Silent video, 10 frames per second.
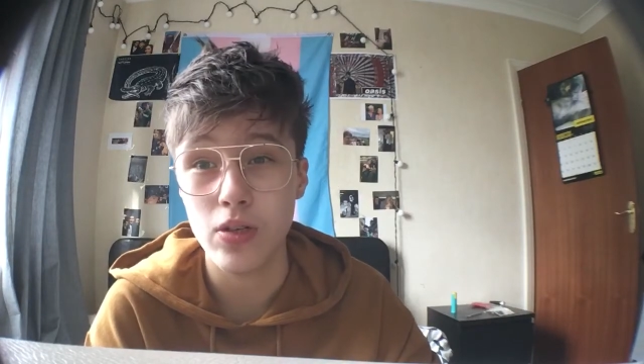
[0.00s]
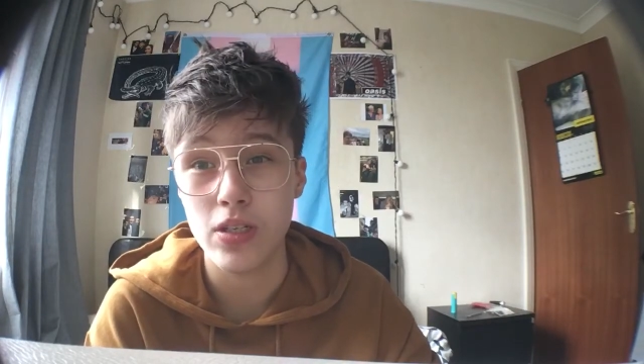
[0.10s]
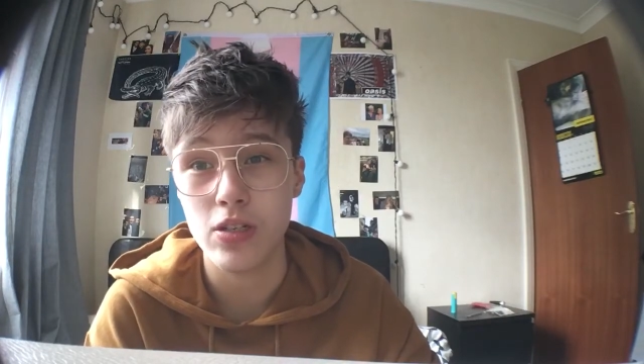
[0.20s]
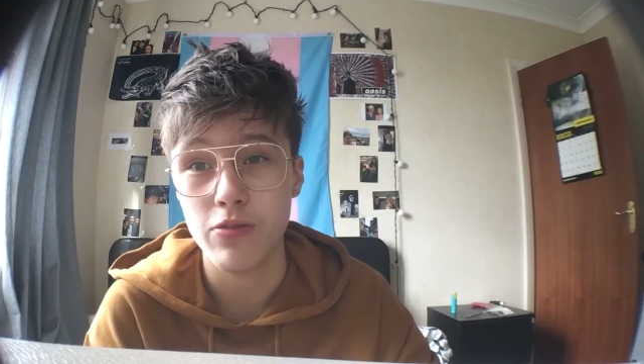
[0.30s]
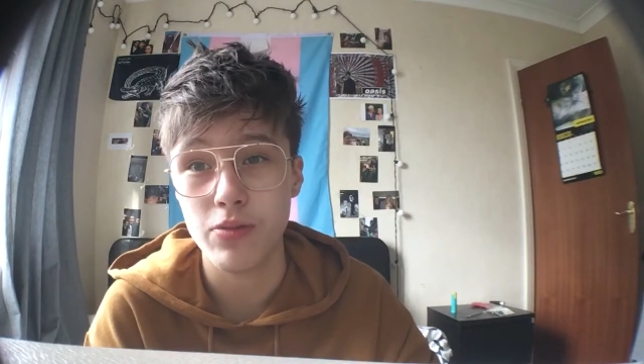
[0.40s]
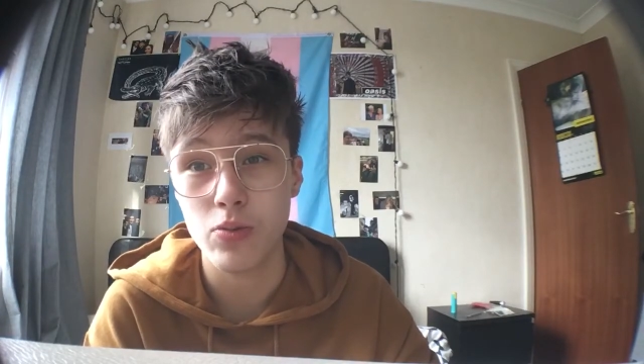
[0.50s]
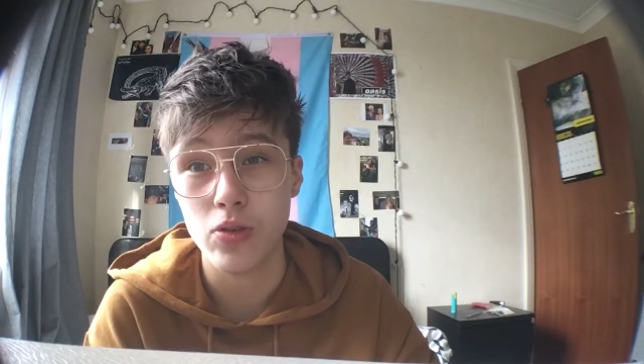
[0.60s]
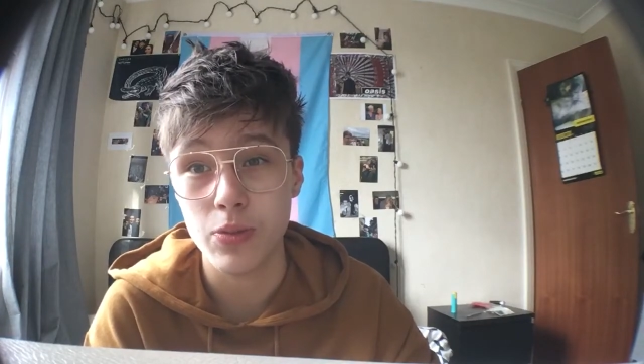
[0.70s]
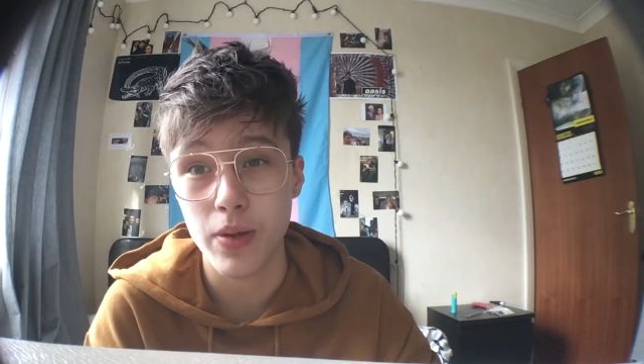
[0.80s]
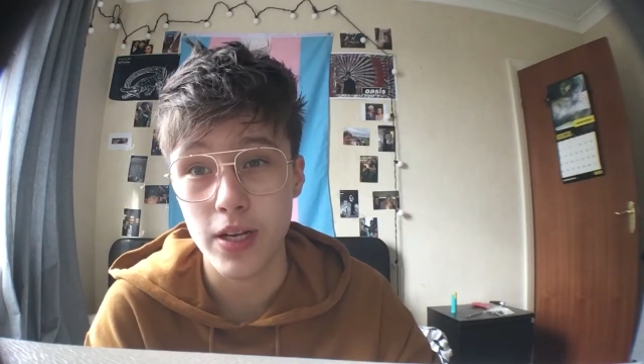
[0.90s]
and stuff
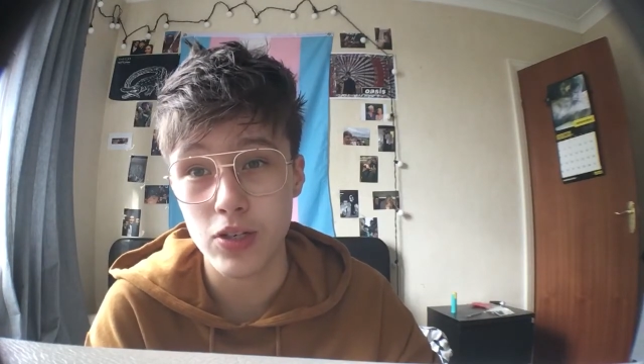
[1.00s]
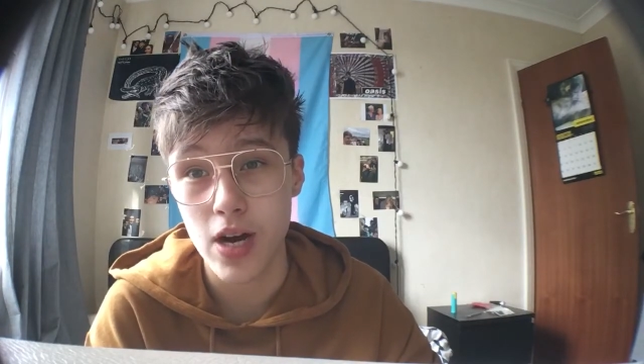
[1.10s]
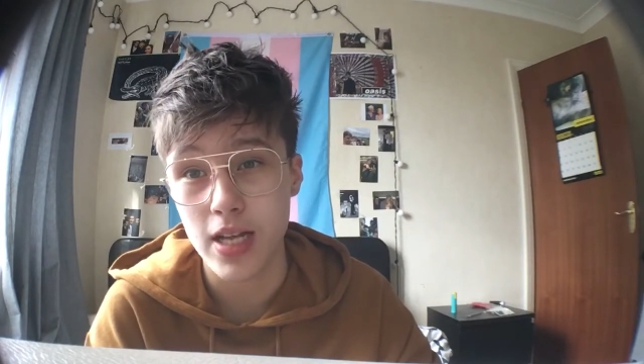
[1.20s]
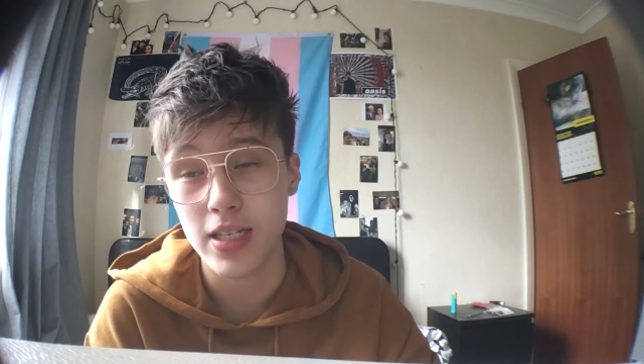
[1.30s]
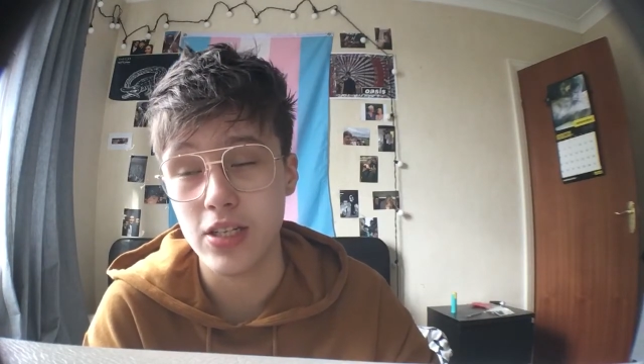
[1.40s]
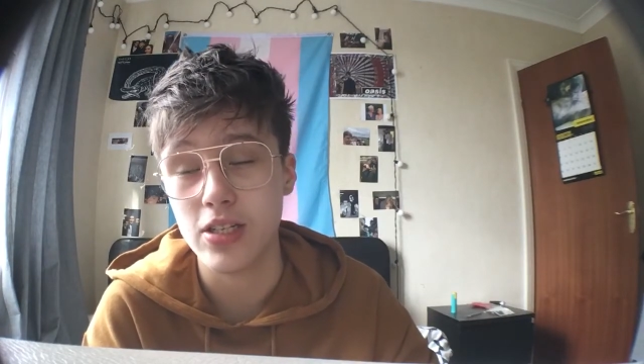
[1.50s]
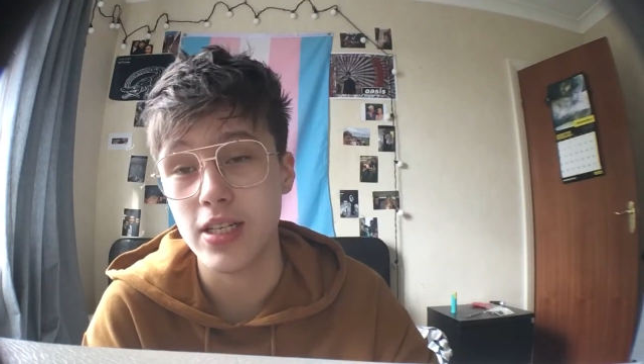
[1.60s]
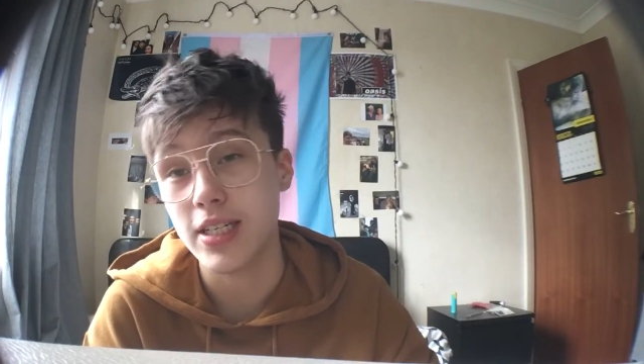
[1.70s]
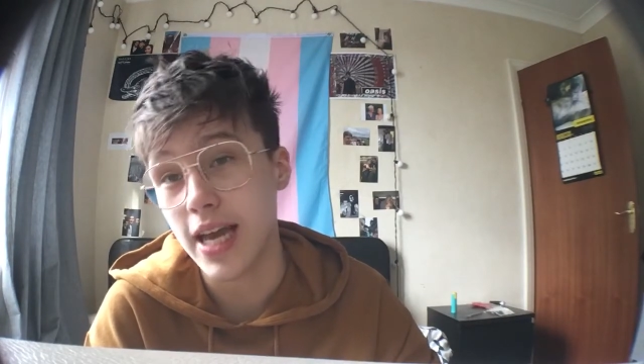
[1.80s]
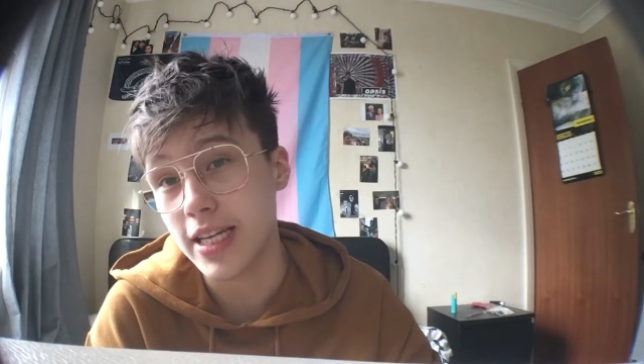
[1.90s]
towards being trans, and he just
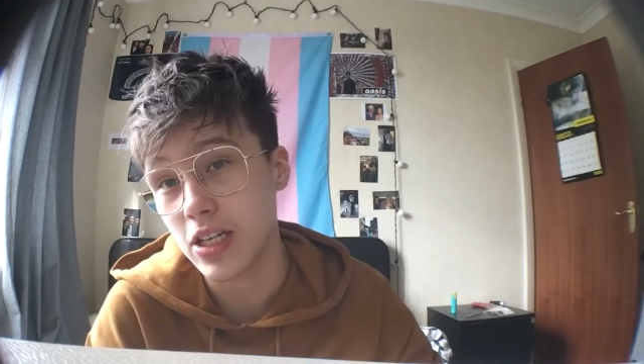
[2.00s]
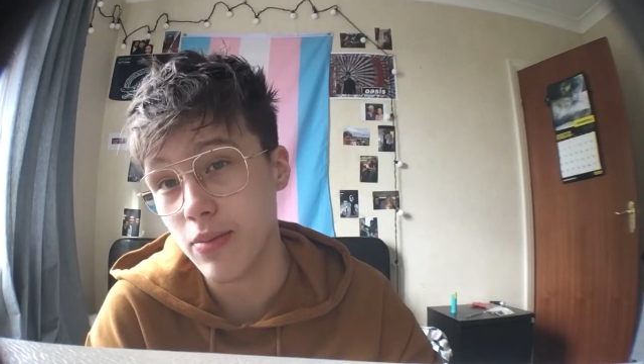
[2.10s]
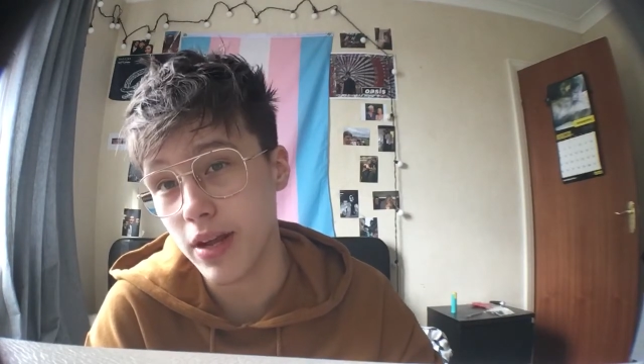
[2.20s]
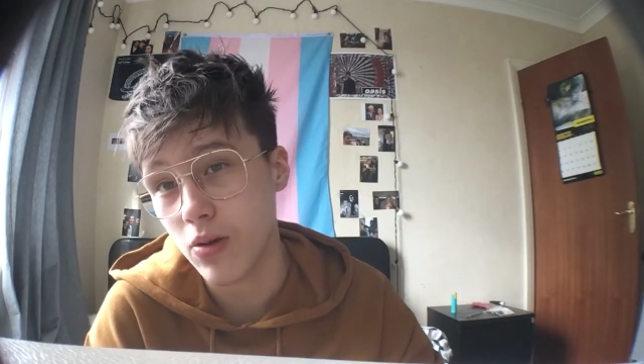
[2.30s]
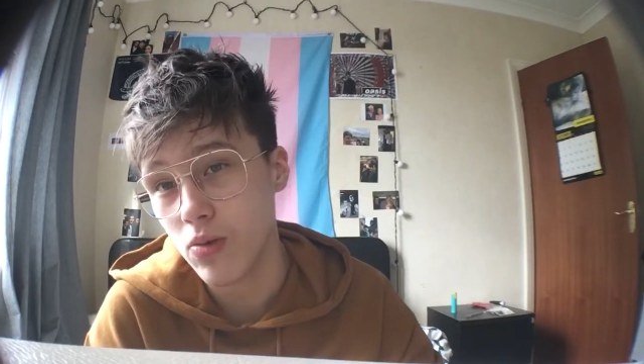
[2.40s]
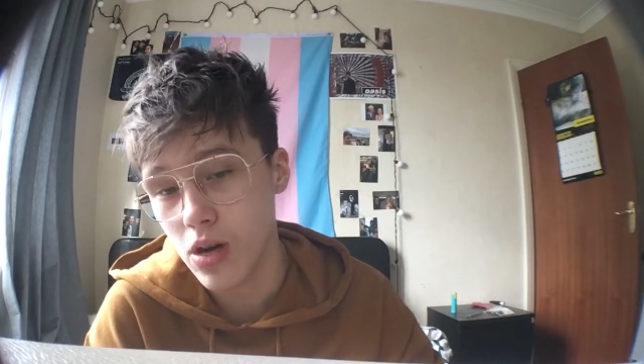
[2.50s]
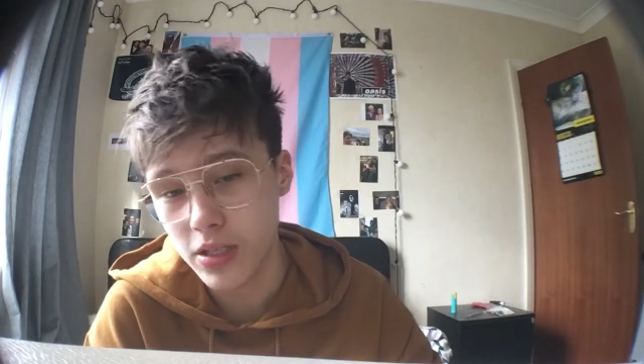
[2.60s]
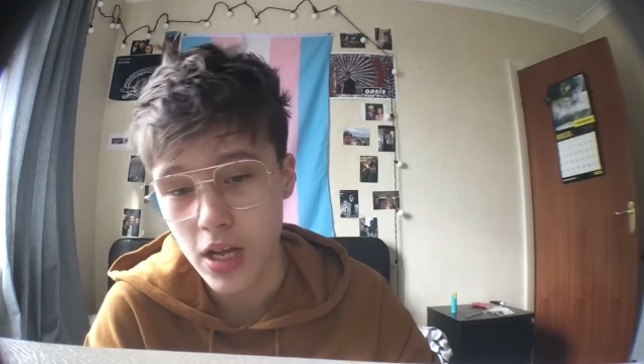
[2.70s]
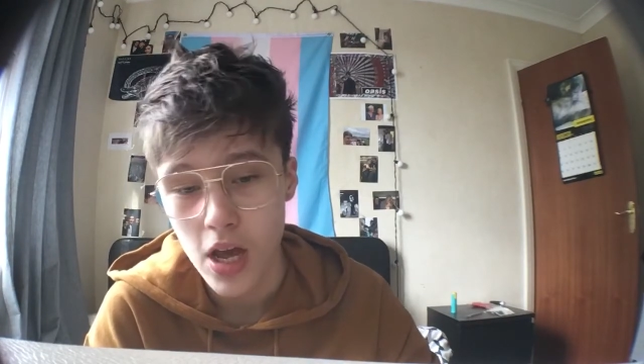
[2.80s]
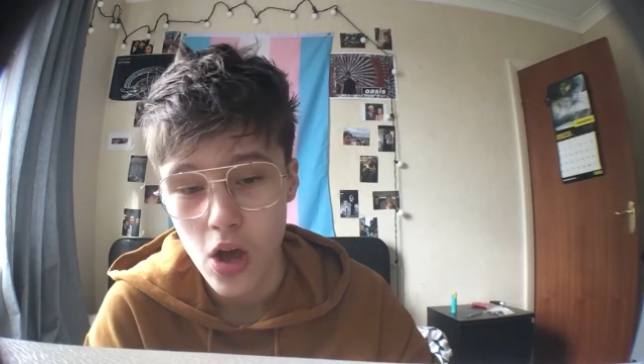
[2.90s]
thinks gay is going to make it worse.